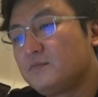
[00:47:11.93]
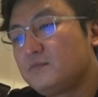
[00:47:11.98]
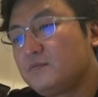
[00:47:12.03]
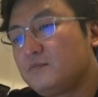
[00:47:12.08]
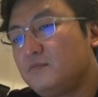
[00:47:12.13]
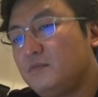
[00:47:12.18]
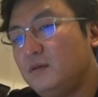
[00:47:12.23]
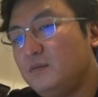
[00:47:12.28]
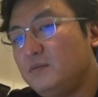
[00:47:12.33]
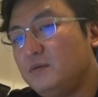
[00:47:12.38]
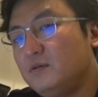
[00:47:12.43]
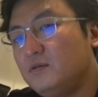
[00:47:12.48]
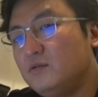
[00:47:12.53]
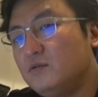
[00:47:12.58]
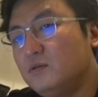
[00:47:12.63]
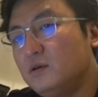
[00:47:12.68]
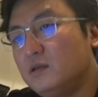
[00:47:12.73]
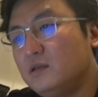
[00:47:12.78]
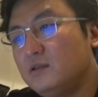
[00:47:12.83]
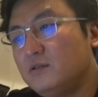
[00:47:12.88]
people who
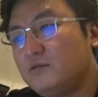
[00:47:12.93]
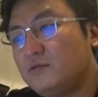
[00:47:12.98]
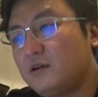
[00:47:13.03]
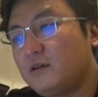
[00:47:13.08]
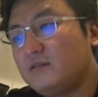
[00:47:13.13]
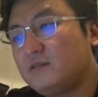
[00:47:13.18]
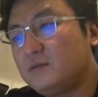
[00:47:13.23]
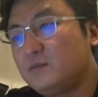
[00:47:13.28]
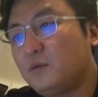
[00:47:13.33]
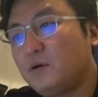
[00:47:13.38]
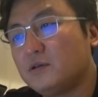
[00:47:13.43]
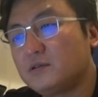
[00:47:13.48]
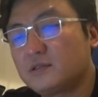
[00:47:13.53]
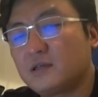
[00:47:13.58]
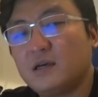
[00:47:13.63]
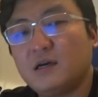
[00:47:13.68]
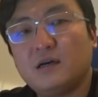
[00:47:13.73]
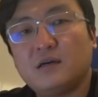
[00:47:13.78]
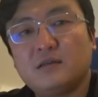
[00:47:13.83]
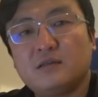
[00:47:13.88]
want to drive sports
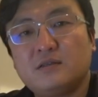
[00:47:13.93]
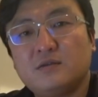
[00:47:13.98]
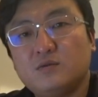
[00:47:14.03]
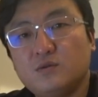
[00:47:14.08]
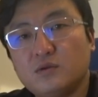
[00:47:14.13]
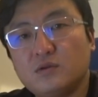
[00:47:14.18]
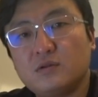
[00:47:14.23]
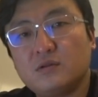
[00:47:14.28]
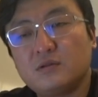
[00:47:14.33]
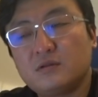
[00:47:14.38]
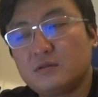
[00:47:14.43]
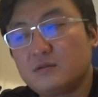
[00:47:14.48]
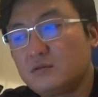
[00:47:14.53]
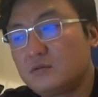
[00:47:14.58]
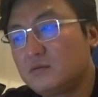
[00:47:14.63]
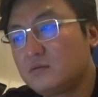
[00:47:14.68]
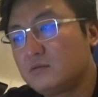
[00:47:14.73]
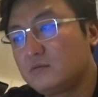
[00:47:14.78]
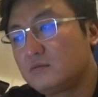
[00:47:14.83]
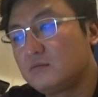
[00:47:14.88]
cars would
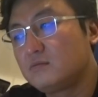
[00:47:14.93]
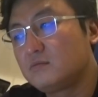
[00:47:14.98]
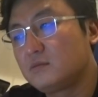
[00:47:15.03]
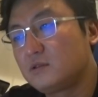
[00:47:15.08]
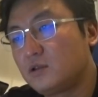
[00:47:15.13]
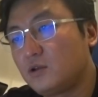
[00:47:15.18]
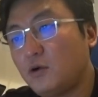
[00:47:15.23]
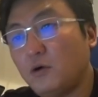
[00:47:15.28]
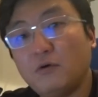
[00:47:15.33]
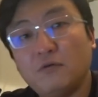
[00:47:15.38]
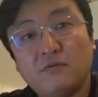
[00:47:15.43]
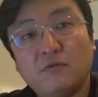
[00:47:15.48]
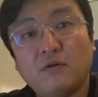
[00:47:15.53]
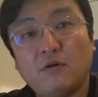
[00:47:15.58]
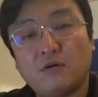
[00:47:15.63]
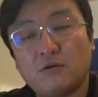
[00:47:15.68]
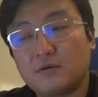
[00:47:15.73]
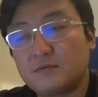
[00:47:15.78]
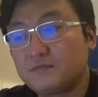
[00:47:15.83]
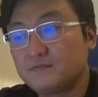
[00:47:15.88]
go for.
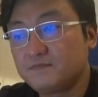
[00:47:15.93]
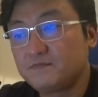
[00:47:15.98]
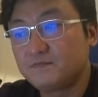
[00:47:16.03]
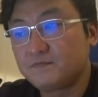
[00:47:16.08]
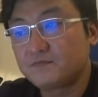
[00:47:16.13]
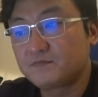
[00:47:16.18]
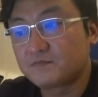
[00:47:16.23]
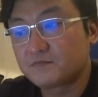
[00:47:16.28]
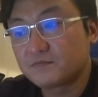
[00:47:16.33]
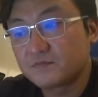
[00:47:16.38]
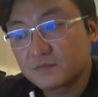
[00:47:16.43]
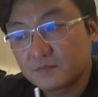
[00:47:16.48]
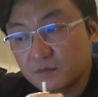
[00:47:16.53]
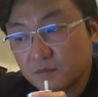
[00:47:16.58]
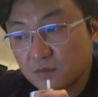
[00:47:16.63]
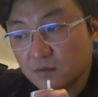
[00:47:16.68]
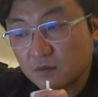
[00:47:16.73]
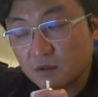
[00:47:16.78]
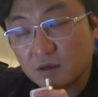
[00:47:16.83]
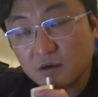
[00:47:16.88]

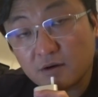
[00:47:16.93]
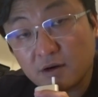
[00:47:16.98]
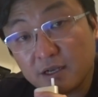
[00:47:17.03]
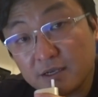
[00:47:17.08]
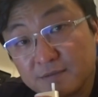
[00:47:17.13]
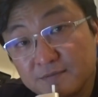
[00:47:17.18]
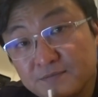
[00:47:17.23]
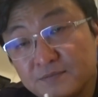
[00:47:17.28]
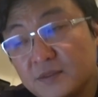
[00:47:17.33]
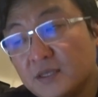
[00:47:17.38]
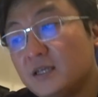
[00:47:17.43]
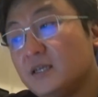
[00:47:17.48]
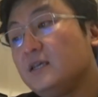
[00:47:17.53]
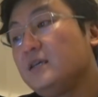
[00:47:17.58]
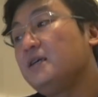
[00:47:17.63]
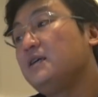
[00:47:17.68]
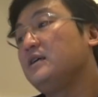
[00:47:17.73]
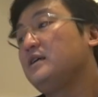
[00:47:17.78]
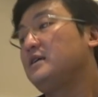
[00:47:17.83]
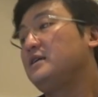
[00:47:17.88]
Alright,
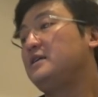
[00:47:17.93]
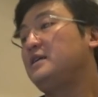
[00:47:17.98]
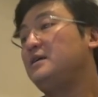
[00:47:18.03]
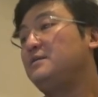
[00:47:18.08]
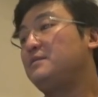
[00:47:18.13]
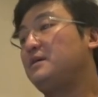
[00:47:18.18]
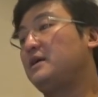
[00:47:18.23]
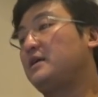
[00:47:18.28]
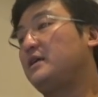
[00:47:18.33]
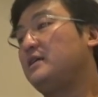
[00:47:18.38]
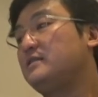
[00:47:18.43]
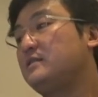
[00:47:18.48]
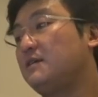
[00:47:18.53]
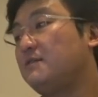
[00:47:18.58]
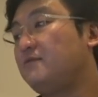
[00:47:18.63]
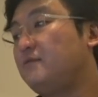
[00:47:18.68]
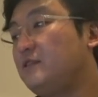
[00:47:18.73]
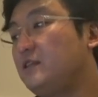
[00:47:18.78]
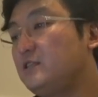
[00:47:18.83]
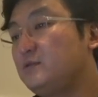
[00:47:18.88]
yep, I guess I
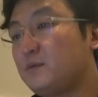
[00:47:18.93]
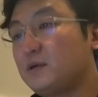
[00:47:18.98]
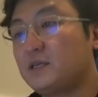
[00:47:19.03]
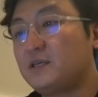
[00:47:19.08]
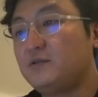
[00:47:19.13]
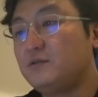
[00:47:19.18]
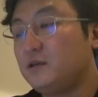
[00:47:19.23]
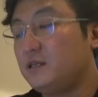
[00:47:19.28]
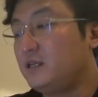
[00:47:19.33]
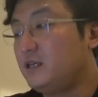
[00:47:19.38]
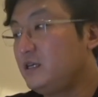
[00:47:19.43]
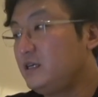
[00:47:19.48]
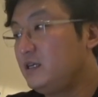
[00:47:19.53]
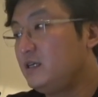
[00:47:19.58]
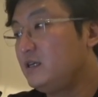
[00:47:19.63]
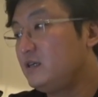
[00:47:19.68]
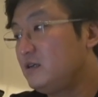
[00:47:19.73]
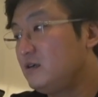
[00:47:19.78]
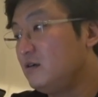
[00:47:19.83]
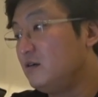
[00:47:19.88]
finished my Q&A.
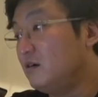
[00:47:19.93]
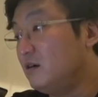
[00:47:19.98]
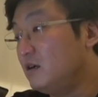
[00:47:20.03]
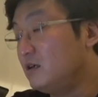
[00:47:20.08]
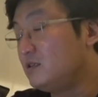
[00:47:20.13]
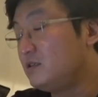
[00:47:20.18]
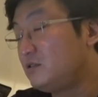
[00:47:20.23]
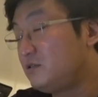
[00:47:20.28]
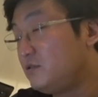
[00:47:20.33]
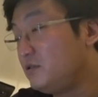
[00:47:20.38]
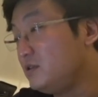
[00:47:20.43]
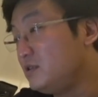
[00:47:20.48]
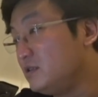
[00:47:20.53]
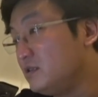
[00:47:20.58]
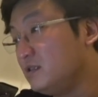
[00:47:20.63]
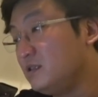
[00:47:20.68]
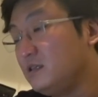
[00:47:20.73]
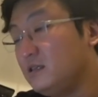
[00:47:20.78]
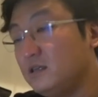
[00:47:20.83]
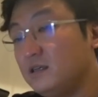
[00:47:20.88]
Oh, it's 3:30
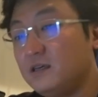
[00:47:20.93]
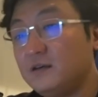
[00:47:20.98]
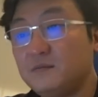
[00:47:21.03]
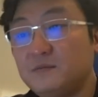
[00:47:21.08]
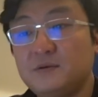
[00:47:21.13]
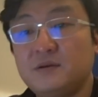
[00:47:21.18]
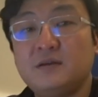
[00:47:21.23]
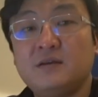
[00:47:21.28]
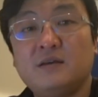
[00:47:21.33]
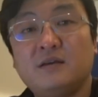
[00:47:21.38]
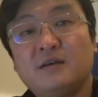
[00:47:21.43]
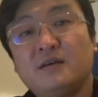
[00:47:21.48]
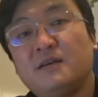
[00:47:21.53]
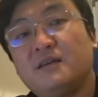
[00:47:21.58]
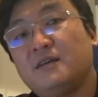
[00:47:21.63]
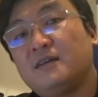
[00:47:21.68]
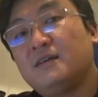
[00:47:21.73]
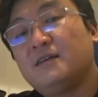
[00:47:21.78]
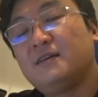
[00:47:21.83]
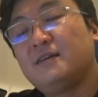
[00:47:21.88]
AM.
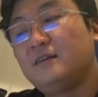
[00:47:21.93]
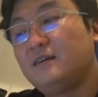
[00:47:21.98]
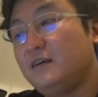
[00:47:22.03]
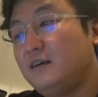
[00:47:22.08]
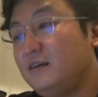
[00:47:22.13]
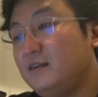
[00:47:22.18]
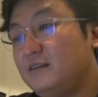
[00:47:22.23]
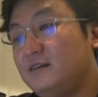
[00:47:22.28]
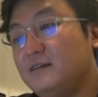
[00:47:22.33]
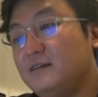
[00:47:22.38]
And